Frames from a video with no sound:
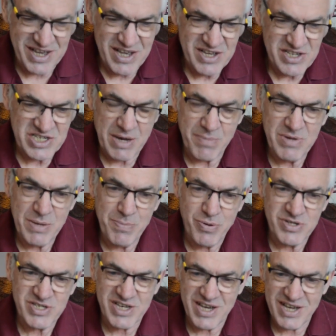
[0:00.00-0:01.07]
somebody
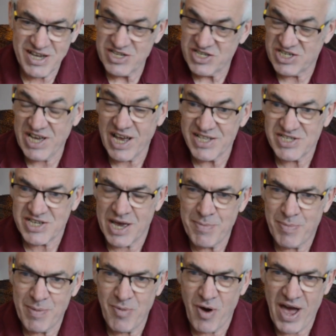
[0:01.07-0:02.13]
put a cassette tape
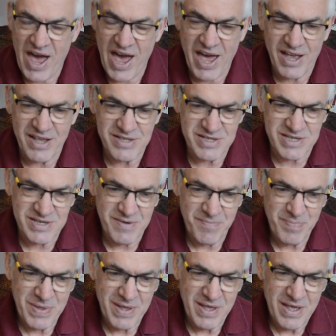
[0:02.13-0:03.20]
in my hand,
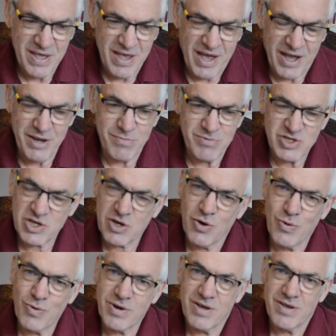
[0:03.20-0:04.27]
and it was
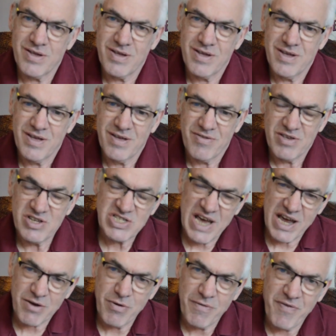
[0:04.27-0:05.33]
called The
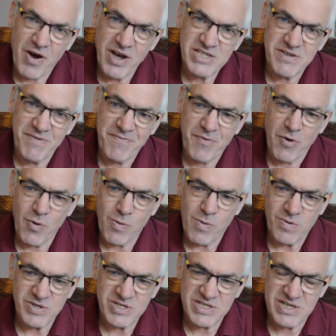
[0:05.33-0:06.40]
Sacrifice of
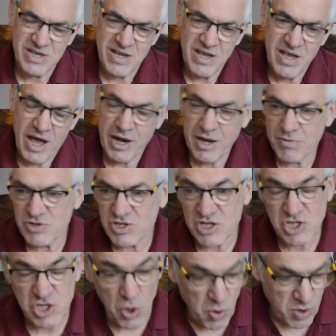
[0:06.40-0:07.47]
Fools. And it was a
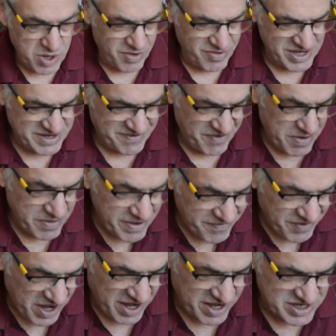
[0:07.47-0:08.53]
talk on this very
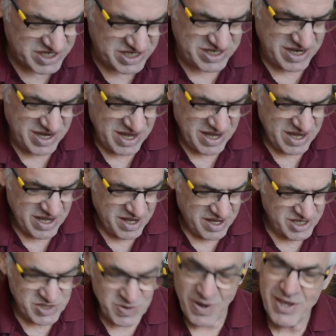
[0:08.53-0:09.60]
verse. And
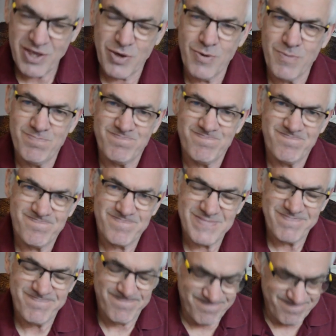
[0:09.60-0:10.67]
so I thought,
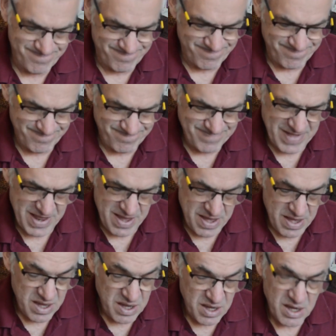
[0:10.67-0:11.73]

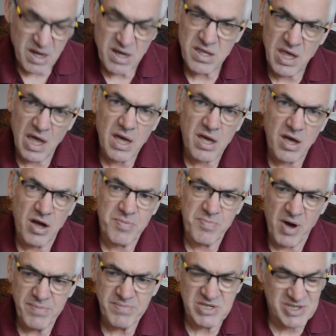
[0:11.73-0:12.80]
I think God
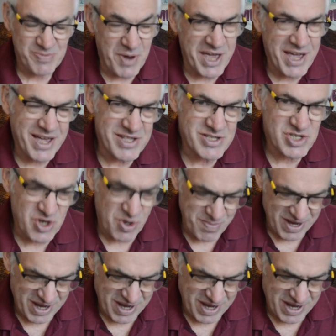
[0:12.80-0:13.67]
might be speaking to me.